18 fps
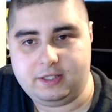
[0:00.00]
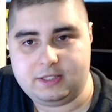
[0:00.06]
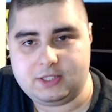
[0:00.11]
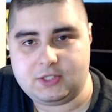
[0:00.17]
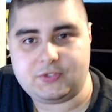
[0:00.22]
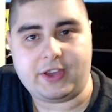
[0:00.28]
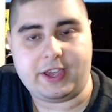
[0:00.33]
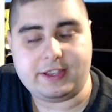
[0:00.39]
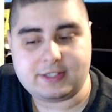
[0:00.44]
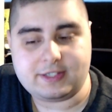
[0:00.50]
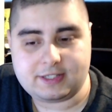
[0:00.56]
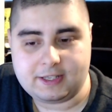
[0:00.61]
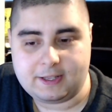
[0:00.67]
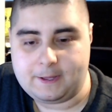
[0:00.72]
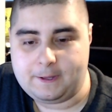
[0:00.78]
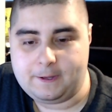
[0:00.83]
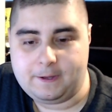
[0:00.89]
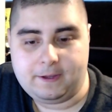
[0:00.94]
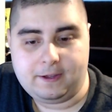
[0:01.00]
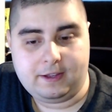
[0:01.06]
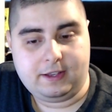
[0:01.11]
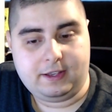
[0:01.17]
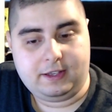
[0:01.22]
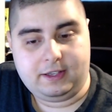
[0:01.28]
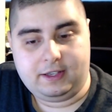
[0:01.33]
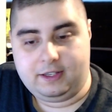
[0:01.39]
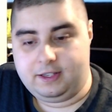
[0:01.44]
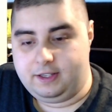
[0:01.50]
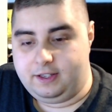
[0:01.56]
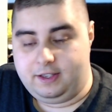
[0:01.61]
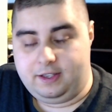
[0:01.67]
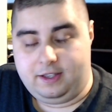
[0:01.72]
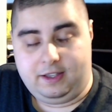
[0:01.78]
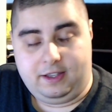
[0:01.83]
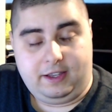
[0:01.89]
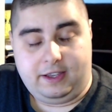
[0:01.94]
face.
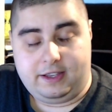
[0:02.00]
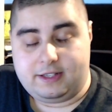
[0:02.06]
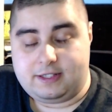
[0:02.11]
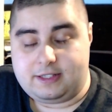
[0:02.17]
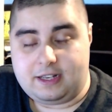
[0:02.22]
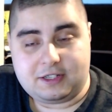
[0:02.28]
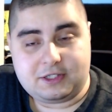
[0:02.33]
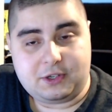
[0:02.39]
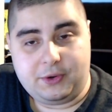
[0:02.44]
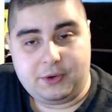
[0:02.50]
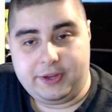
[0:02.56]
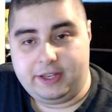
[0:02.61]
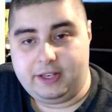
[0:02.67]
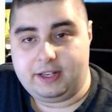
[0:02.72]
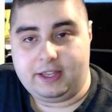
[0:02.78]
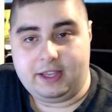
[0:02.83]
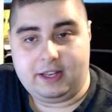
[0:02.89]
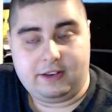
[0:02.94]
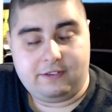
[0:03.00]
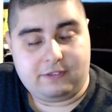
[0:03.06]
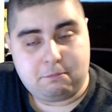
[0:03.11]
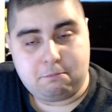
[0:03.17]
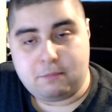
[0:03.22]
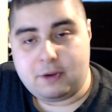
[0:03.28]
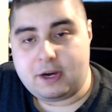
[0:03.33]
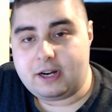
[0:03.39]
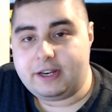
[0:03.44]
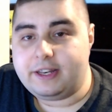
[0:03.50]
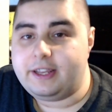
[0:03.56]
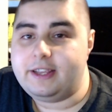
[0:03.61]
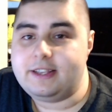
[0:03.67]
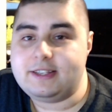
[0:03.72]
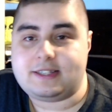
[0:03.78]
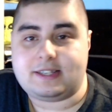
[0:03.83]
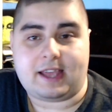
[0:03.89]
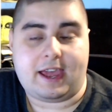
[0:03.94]
He starts going in again, even burning
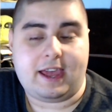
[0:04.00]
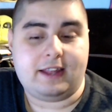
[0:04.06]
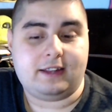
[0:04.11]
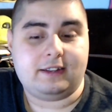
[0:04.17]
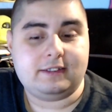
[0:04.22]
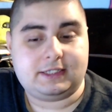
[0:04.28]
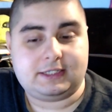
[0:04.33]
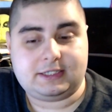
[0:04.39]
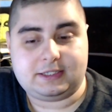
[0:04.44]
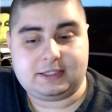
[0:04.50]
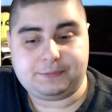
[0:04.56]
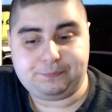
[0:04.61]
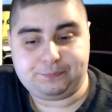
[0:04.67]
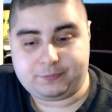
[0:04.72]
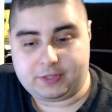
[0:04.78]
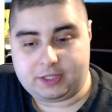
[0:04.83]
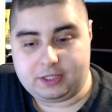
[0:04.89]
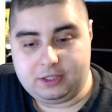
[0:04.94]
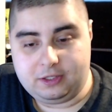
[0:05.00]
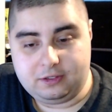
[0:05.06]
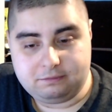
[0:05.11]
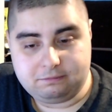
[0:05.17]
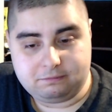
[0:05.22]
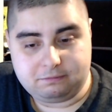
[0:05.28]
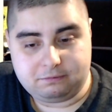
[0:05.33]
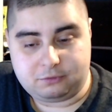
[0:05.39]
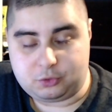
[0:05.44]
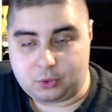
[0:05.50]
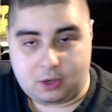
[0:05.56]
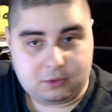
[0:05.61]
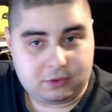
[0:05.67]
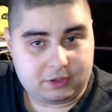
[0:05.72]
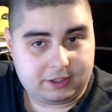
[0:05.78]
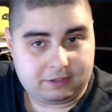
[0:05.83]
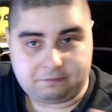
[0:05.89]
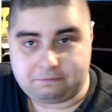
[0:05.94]
his hands
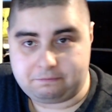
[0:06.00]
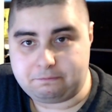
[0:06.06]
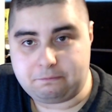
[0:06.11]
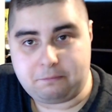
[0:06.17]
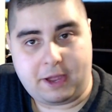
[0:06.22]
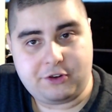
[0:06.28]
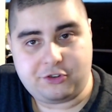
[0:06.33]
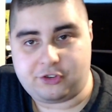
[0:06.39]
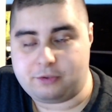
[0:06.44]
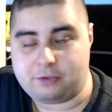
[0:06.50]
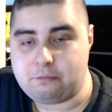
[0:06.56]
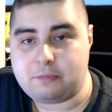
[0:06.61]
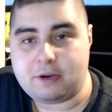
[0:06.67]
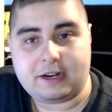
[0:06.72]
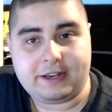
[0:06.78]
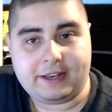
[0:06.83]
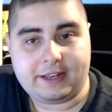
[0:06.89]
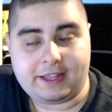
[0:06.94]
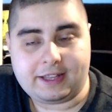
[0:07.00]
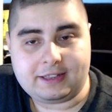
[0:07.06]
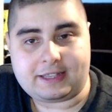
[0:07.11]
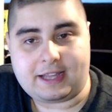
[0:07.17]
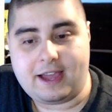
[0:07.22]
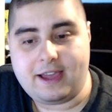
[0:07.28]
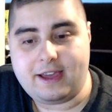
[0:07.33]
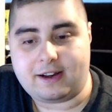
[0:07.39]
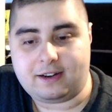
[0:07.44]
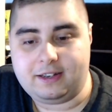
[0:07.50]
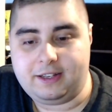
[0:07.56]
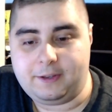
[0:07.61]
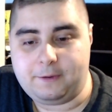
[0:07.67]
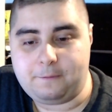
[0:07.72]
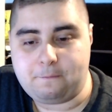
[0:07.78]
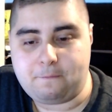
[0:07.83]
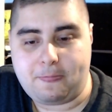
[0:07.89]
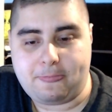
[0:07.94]
throughout the mansion, burning
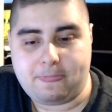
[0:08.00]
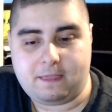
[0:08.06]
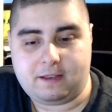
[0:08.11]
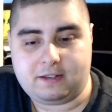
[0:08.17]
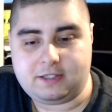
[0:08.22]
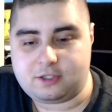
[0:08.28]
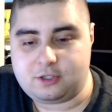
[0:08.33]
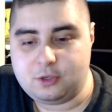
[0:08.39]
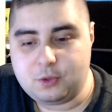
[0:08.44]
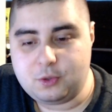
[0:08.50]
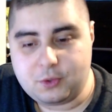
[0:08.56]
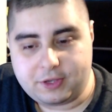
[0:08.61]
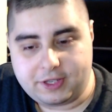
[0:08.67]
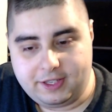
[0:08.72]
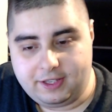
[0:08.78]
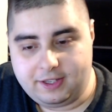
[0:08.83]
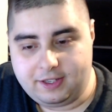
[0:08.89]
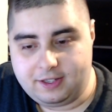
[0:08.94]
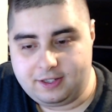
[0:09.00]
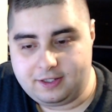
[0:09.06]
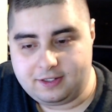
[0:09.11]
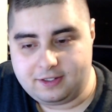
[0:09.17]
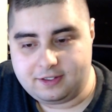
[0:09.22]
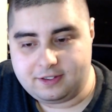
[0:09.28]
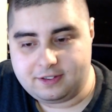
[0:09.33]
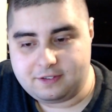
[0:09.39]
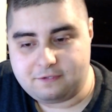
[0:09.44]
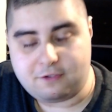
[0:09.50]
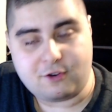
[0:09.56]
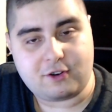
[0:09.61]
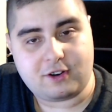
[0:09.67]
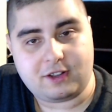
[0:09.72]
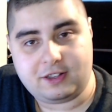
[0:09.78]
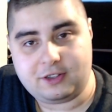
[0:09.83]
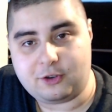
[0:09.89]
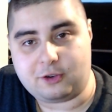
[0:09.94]
entirely, just looking
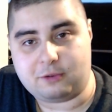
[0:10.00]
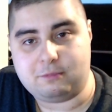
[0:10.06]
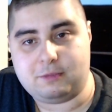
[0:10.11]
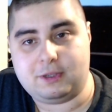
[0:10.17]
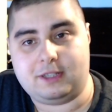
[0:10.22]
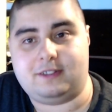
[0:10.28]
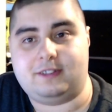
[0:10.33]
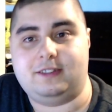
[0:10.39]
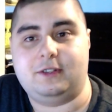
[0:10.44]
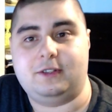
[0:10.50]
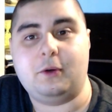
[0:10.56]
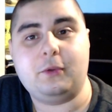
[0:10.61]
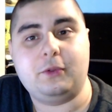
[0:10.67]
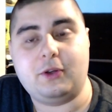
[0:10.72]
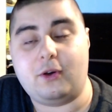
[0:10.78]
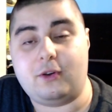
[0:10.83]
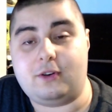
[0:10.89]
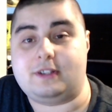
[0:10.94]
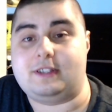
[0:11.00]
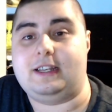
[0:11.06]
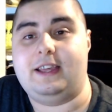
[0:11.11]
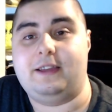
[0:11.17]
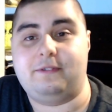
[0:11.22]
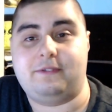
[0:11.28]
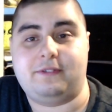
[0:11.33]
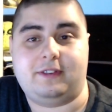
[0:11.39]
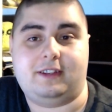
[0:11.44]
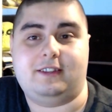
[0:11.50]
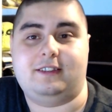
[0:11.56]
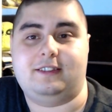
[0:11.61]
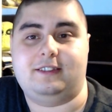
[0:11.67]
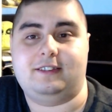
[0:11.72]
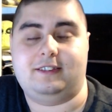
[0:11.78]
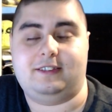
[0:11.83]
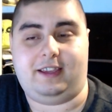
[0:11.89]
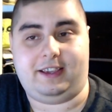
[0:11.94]
for a door, but no doors
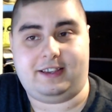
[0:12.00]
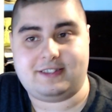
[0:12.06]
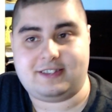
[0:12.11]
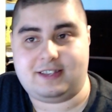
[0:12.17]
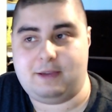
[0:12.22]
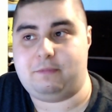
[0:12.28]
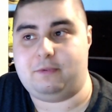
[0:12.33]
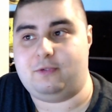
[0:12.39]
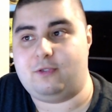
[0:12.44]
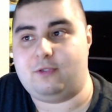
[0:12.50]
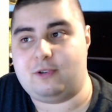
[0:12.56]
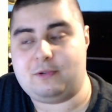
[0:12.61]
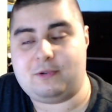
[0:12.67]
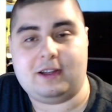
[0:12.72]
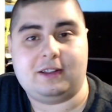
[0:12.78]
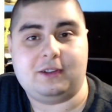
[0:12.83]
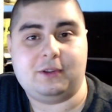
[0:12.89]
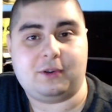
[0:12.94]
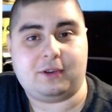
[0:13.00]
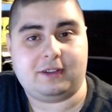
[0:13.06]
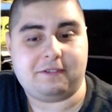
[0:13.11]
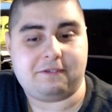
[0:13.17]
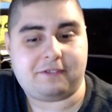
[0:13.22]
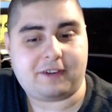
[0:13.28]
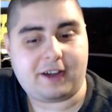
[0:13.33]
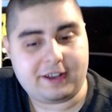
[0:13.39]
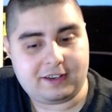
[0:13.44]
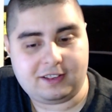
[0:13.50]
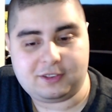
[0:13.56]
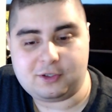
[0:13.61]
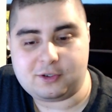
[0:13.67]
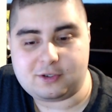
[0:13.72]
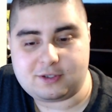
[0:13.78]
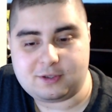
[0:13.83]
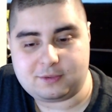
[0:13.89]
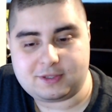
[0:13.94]
left except for one door, the final
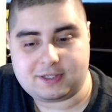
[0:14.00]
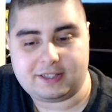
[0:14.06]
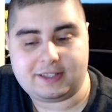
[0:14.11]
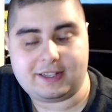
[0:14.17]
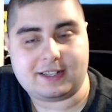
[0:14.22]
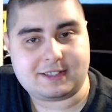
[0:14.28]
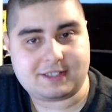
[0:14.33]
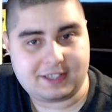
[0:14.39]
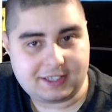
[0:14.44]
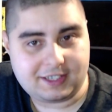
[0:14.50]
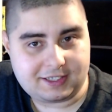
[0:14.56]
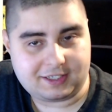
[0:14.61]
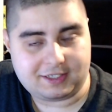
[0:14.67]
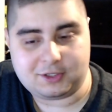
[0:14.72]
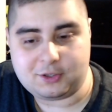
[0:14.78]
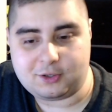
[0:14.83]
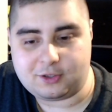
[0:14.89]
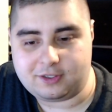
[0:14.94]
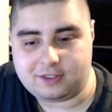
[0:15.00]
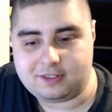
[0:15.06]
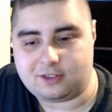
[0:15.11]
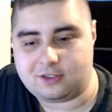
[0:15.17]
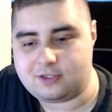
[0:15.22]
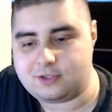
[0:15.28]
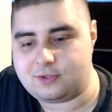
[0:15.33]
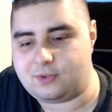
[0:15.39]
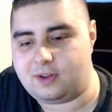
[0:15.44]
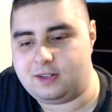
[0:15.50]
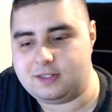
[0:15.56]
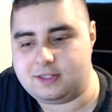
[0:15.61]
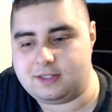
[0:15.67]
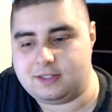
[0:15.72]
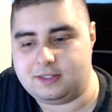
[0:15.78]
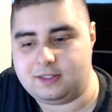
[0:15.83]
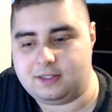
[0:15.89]
door, so to say, that secret door in Roswell's